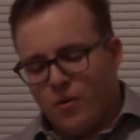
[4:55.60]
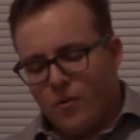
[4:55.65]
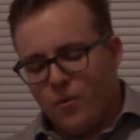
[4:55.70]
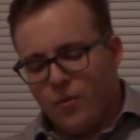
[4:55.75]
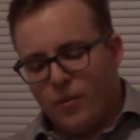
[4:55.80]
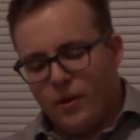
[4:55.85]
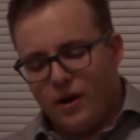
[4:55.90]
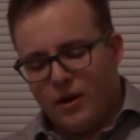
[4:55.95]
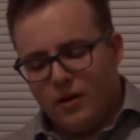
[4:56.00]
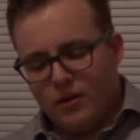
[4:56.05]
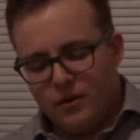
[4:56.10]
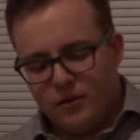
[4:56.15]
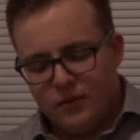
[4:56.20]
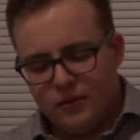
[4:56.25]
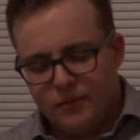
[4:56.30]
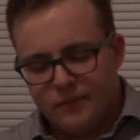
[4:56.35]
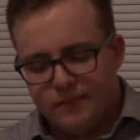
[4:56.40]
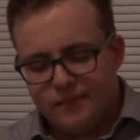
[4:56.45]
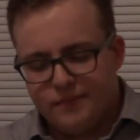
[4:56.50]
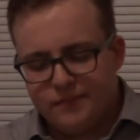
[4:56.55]

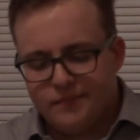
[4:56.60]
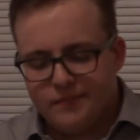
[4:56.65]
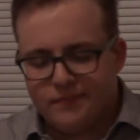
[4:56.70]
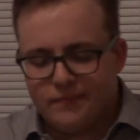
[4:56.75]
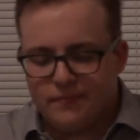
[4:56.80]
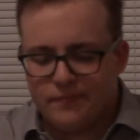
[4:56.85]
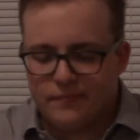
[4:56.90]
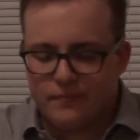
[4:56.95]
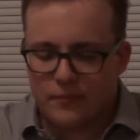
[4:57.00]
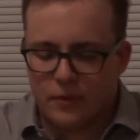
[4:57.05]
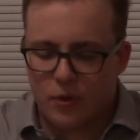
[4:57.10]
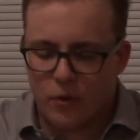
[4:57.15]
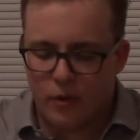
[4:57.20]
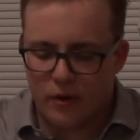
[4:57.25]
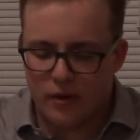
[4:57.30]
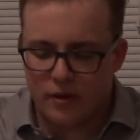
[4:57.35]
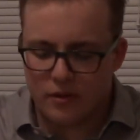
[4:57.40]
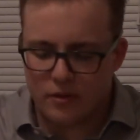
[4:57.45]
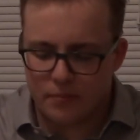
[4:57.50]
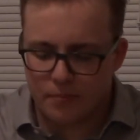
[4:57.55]
Well,
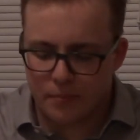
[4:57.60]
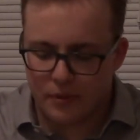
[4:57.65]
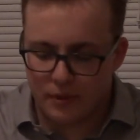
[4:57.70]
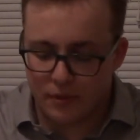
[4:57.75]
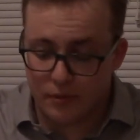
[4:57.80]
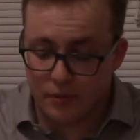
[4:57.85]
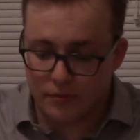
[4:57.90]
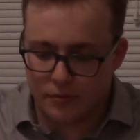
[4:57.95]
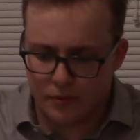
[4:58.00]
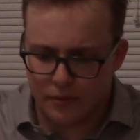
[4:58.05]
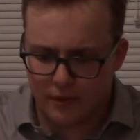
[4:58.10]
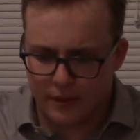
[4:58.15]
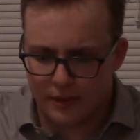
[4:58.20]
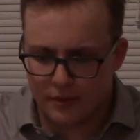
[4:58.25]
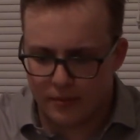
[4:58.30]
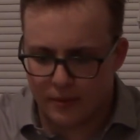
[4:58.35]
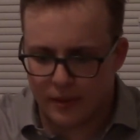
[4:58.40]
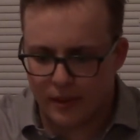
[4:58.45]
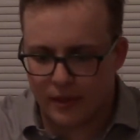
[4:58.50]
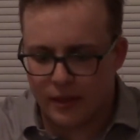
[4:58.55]
according to this beautiful
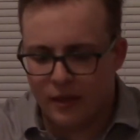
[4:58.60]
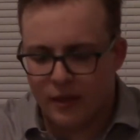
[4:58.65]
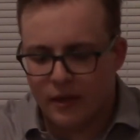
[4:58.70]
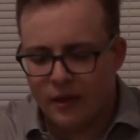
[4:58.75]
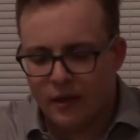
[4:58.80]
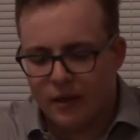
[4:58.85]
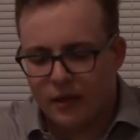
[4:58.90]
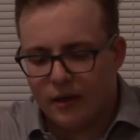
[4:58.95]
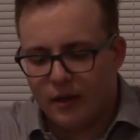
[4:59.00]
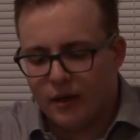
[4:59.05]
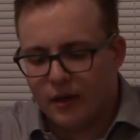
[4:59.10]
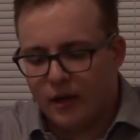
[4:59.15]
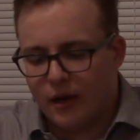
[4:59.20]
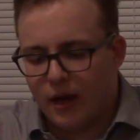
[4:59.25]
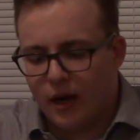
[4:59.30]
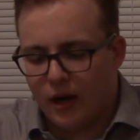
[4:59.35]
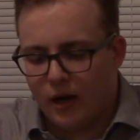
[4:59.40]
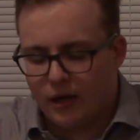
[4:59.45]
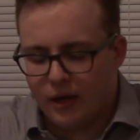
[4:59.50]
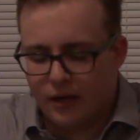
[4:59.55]
resume, it
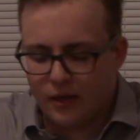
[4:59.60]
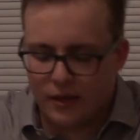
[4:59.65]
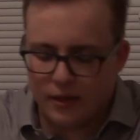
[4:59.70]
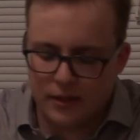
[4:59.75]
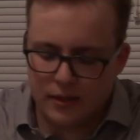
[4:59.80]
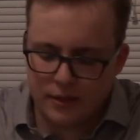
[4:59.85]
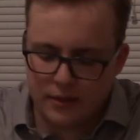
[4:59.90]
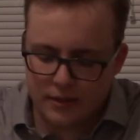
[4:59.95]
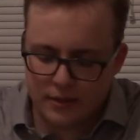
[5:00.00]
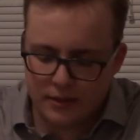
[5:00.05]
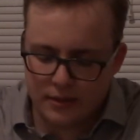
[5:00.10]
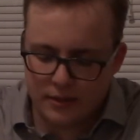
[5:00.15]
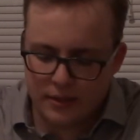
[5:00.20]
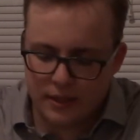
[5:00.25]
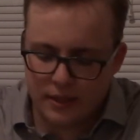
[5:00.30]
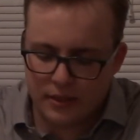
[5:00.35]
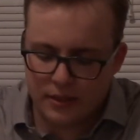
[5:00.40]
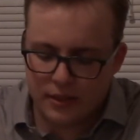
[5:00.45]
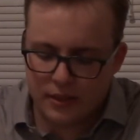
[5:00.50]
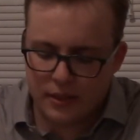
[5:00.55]

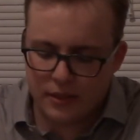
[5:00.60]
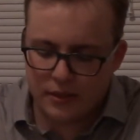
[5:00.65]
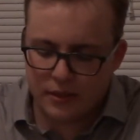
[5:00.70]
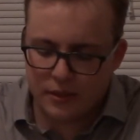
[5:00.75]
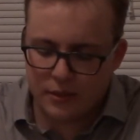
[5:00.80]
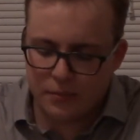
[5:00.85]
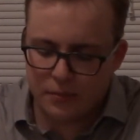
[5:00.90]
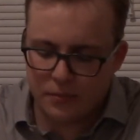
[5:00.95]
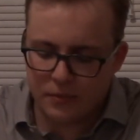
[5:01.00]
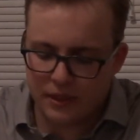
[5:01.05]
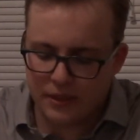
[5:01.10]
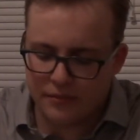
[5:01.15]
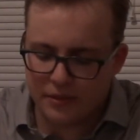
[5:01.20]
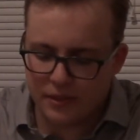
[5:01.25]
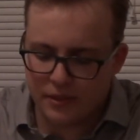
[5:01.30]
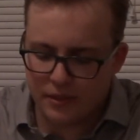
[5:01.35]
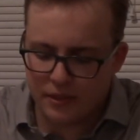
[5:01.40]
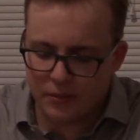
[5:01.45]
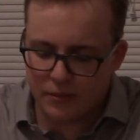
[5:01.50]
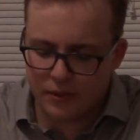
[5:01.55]
says here that you
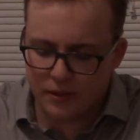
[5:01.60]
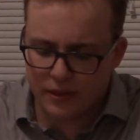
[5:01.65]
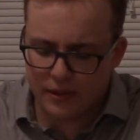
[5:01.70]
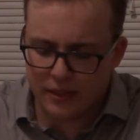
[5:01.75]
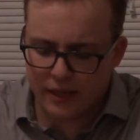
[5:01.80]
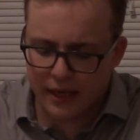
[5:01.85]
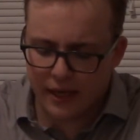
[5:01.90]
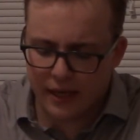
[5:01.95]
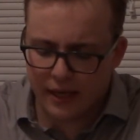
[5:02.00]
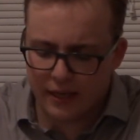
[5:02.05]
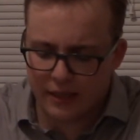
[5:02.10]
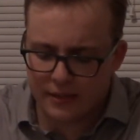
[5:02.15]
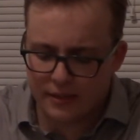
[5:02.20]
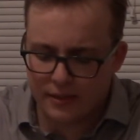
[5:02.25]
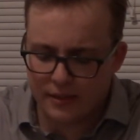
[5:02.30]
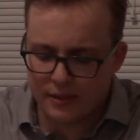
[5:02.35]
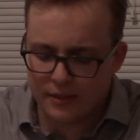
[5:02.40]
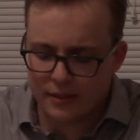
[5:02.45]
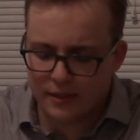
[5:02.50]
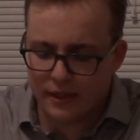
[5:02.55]
previously worked
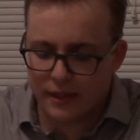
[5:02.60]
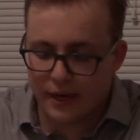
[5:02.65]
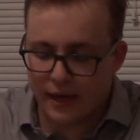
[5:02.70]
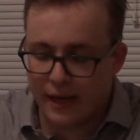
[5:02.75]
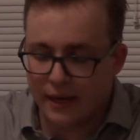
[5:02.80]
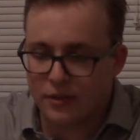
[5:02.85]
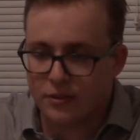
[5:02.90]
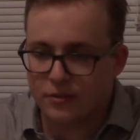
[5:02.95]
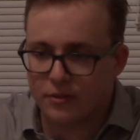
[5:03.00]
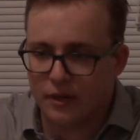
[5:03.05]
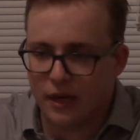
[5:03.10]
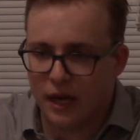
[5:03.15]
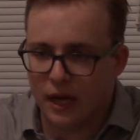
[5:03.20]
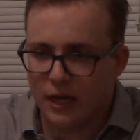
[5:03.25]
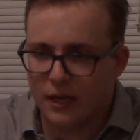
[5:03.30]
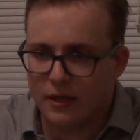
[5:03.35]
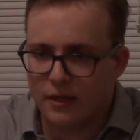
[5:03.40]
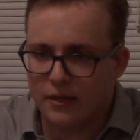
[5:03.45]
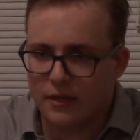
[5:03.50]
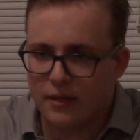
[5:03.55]
as an
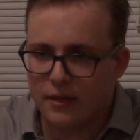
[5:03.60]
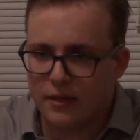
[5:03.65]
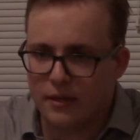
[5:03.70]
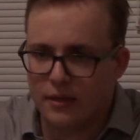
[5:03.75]
astronaut,